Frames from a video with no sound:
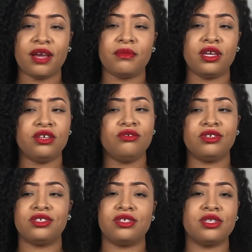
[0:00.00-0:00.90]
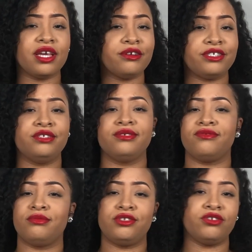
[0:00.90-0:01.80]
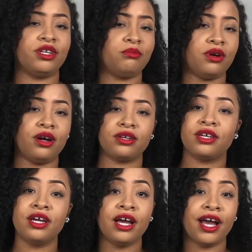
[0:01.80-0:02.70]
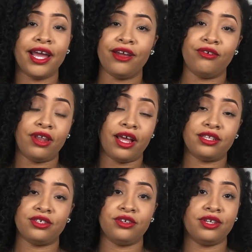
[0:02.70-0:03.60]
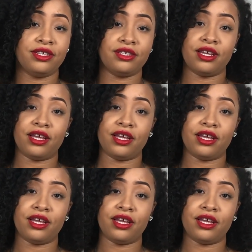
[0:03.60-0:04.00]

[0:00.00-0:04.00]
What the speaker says: I mean, you could just tell she was from a trailer park. I ain't gonna lie to you.